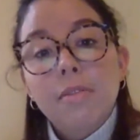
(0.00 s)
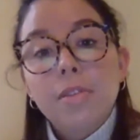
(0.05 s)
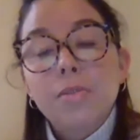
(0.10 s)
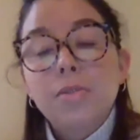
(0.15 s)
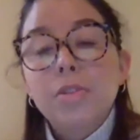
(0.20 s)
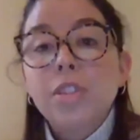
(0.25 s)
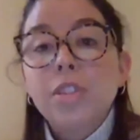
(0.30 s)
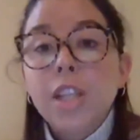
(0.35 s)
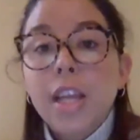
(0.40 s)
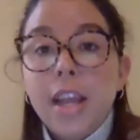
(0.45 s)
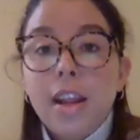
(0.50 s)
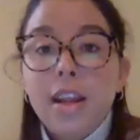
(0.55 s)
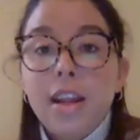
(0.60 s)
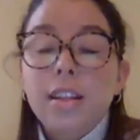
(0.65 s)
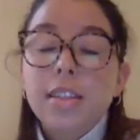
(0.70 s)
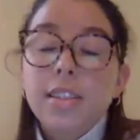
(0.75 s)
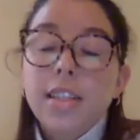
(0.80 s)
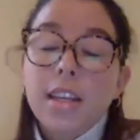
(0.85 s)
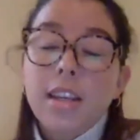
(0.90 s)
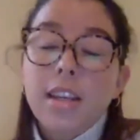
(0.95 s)
you to
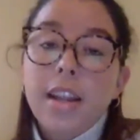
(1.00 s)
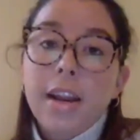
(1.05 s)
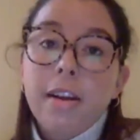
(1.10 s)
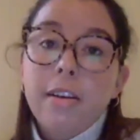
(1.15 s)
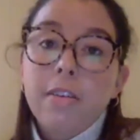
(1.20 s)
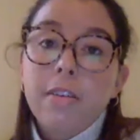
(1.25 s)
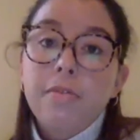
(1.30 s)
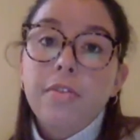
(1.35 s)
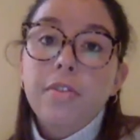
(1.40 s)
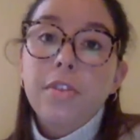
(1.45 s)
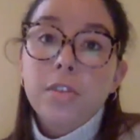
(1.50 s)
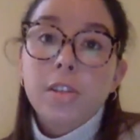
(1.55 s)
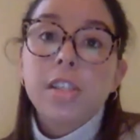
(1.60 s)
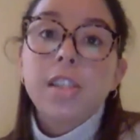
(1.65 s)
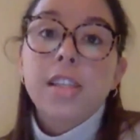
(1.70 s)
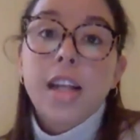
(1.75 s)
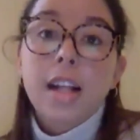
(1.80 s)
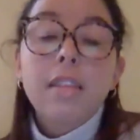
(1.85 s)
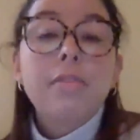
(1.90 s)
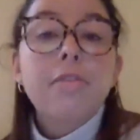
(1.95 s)
take care of
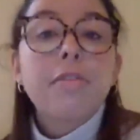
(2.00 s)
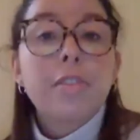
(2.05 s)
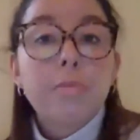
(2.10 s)
yourself,